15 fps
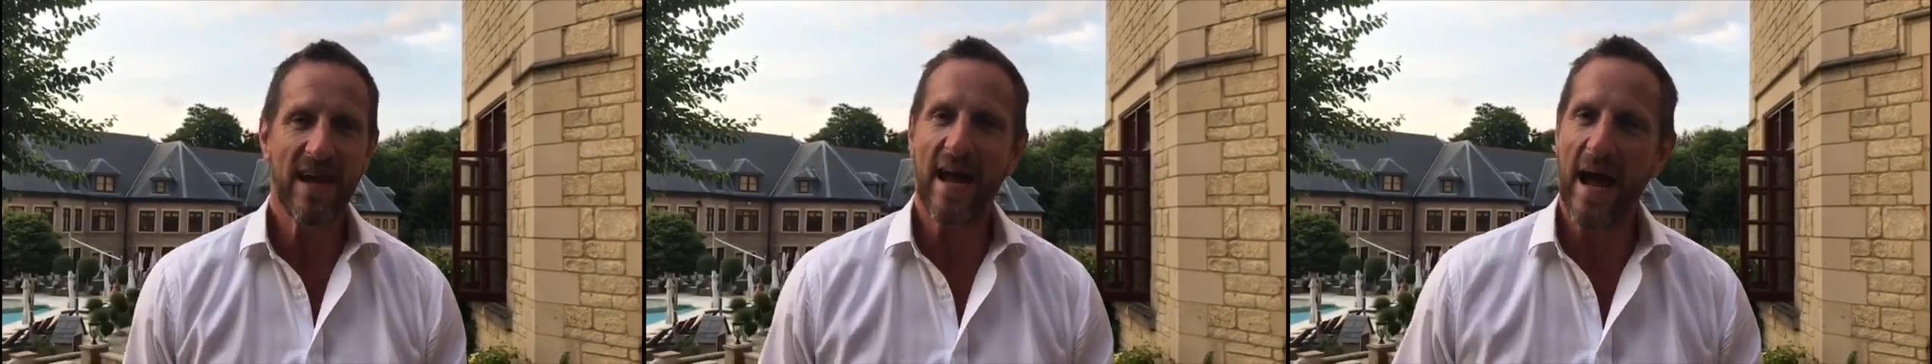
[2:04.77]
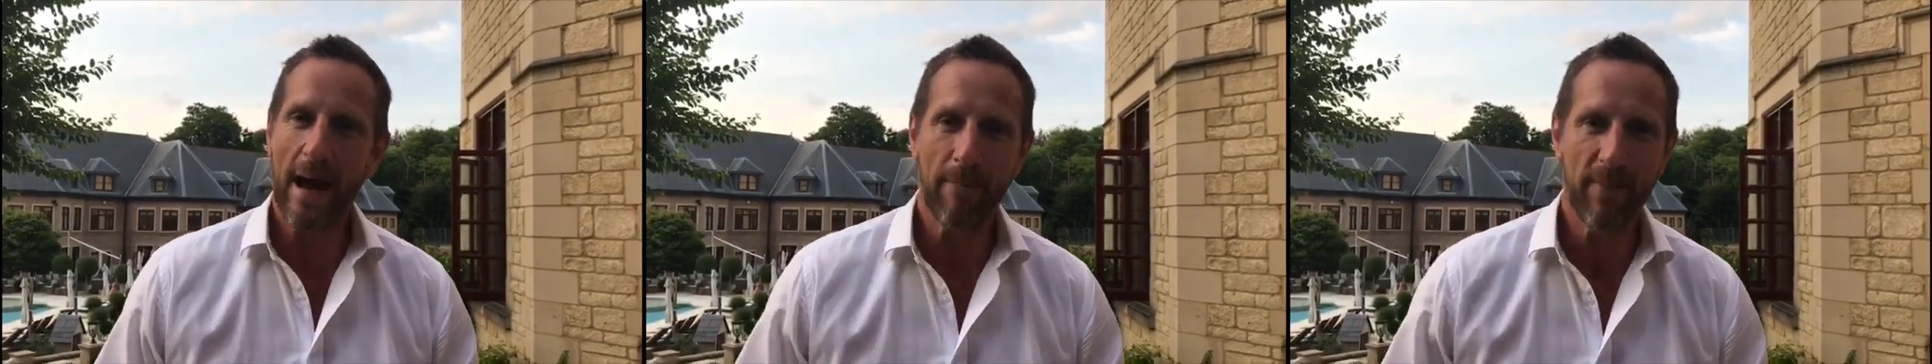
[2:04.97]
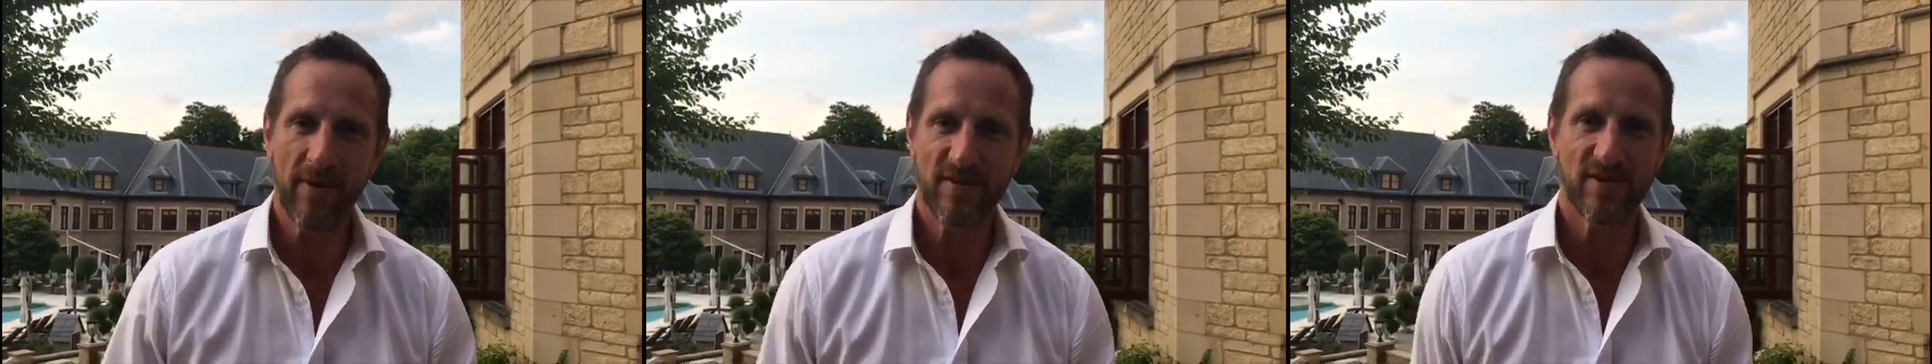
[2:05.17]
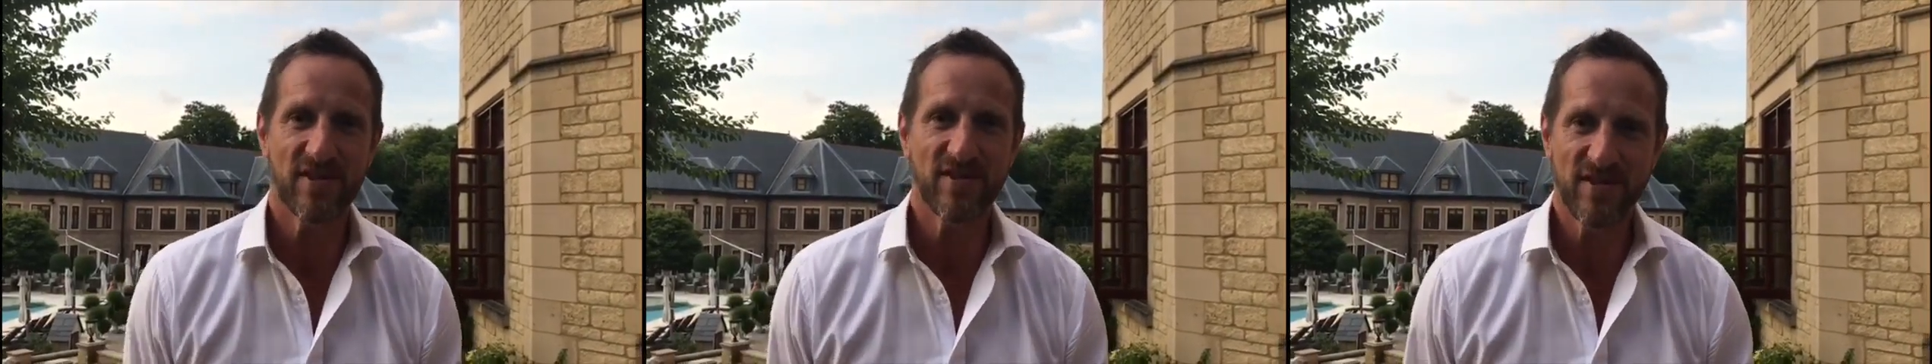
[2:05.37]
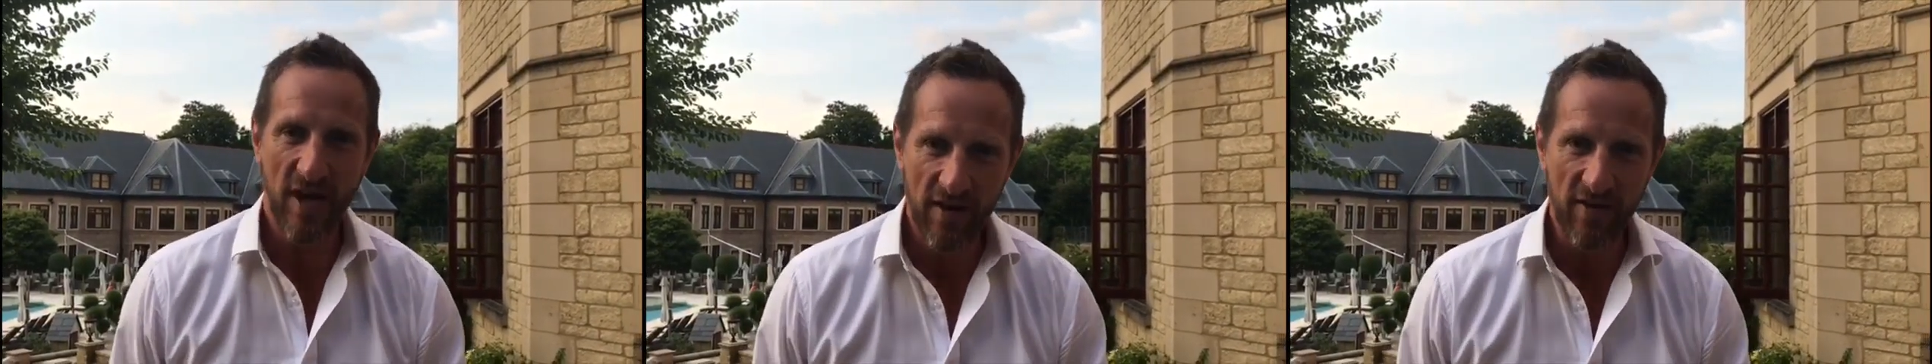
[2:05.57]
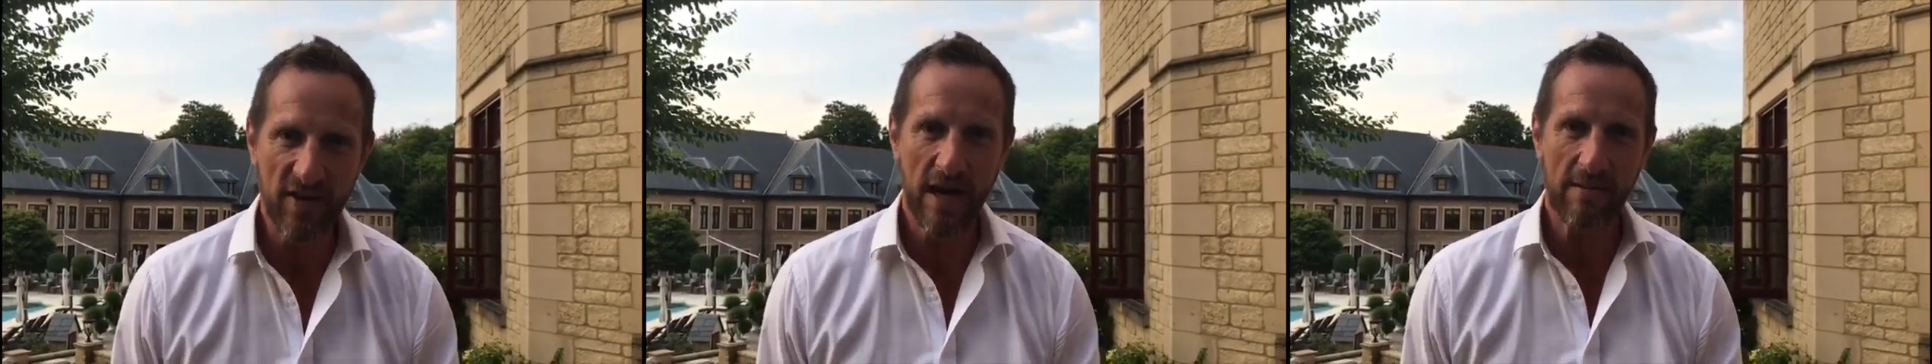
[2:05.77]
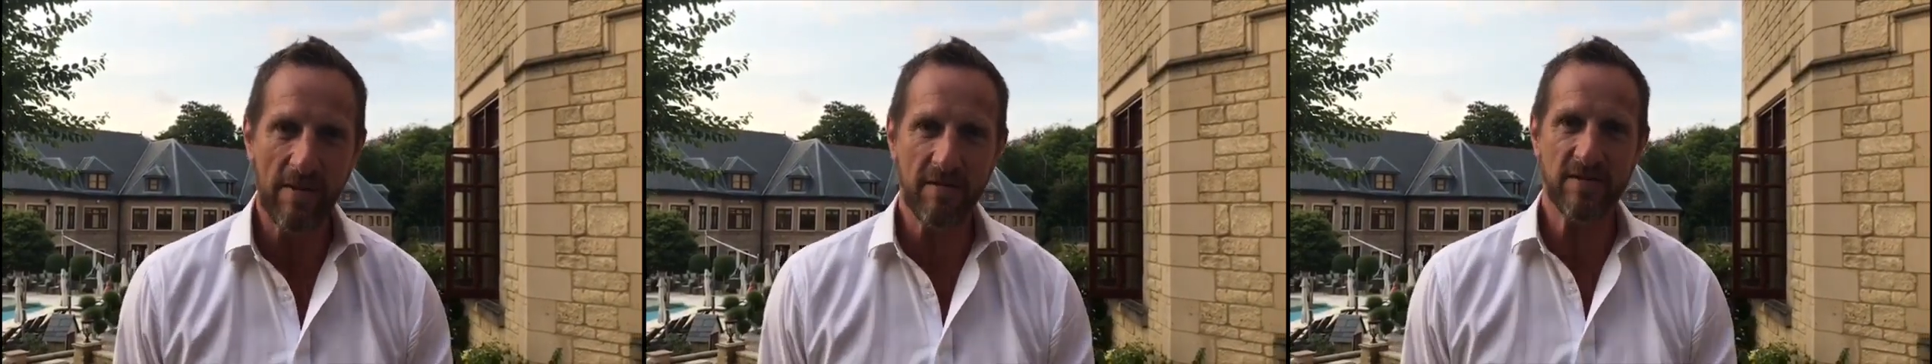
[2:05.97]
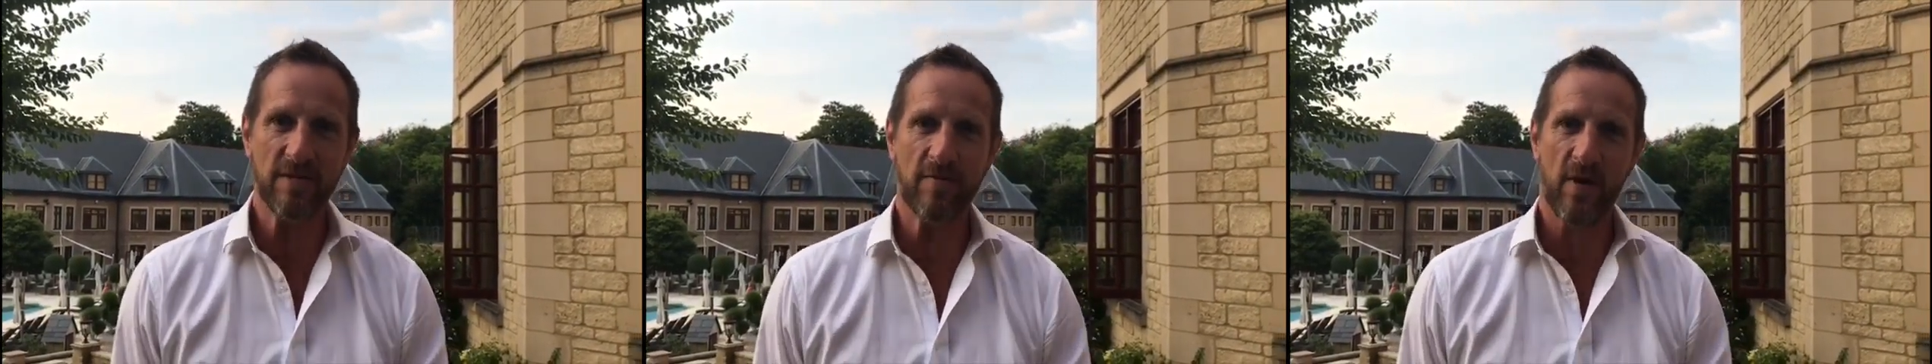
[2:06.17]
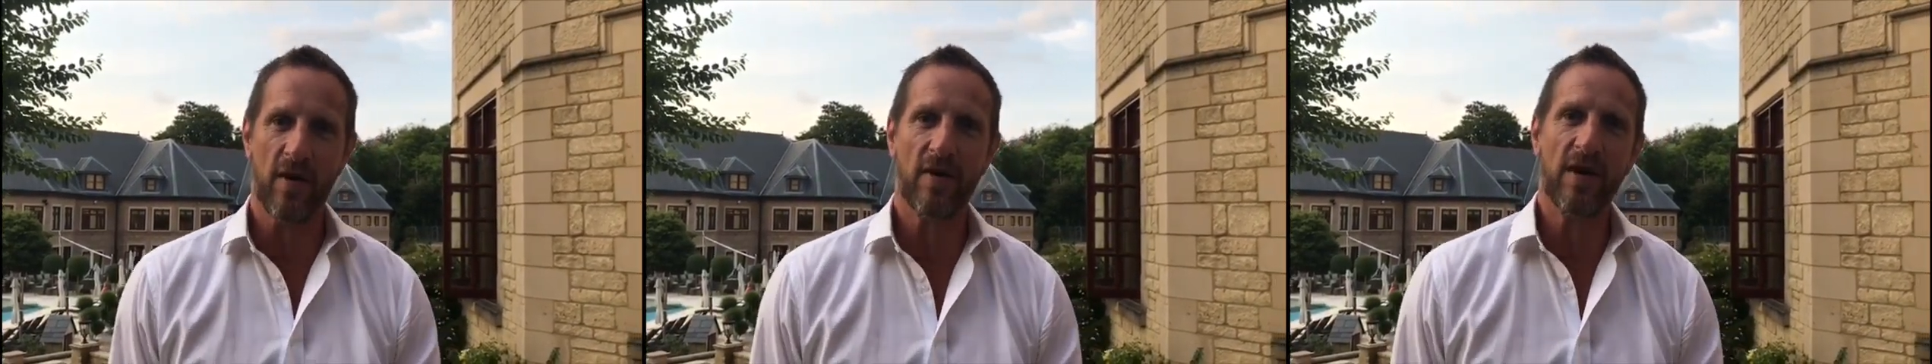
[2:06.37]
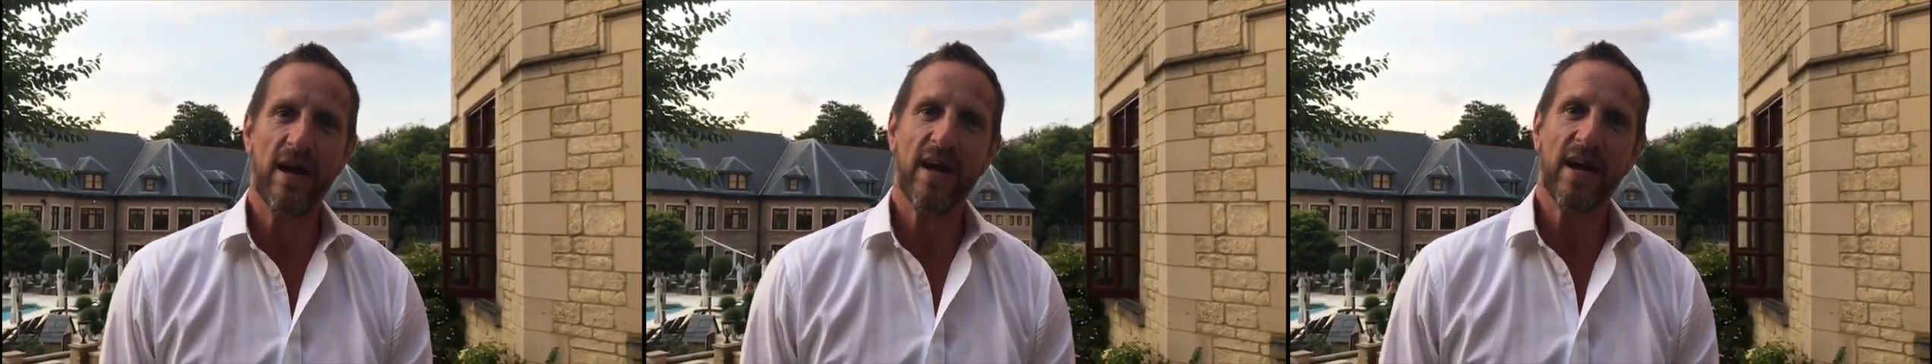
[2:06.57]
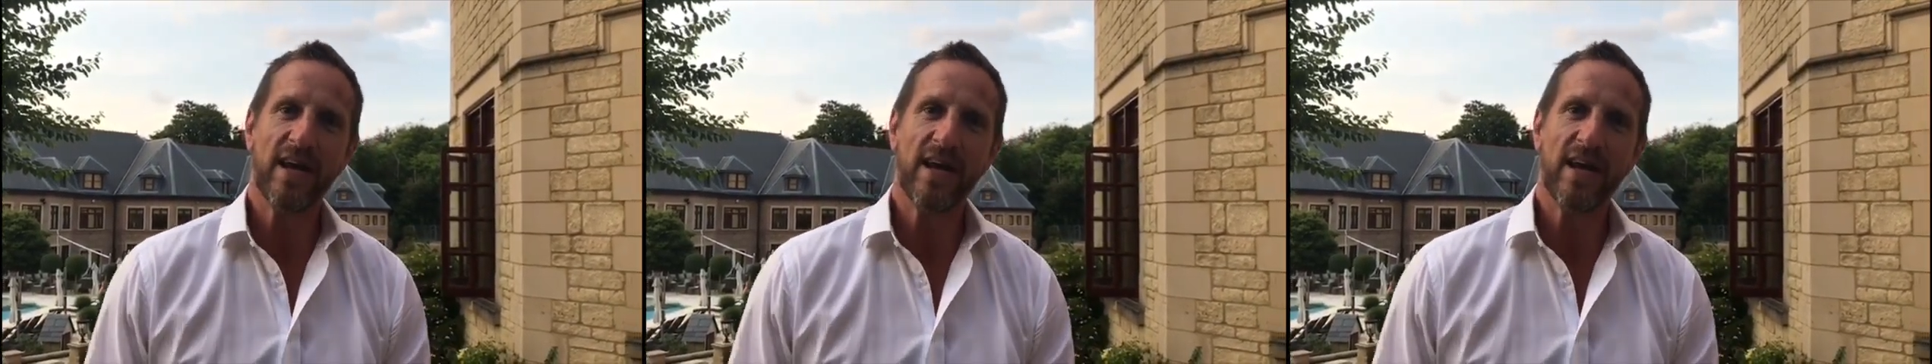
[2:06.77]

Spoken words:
it happens. The sun will come up tomorrow.